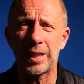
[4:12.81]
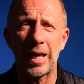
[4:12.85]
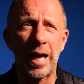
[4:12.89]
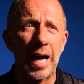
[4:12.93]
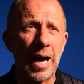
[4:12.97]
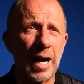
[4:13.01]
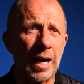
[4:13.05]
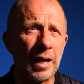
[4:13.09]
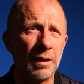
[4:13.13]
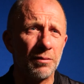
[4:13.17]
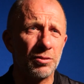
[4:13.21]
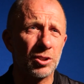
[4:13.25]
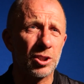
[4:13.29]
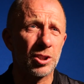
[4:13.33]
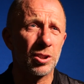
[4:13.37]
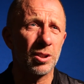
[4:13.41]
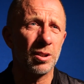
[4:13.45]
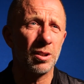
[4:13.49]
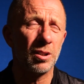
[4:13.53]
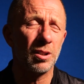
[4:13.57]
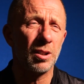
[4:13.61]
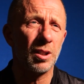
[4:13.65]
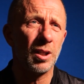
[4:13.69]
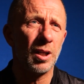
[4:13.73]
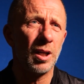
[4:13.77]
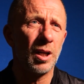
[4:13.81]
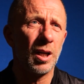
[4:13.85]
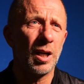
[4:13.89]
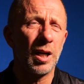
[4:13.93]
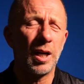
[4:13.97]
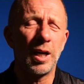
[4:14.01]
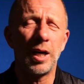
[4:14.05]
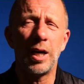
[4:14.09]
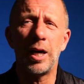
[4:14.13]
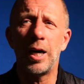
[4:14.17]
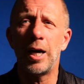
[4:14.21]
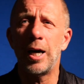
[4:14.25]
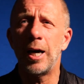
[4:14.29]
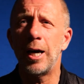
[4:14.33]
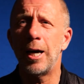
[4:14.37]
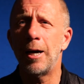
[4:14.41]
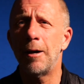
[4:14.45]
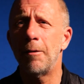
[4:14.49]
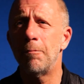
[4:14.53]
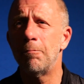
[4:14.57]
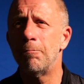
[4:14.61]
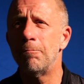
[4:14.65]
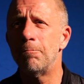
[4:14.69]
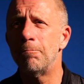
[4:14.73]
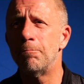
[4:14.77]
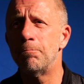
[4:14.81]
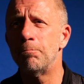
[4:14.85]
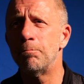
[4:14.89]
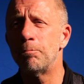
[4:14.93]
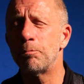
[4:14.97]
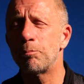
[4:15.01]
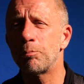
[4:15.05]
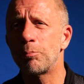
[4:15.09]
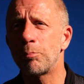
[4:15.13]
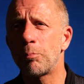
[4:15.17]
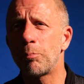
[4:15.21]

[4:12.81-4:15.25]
lives, and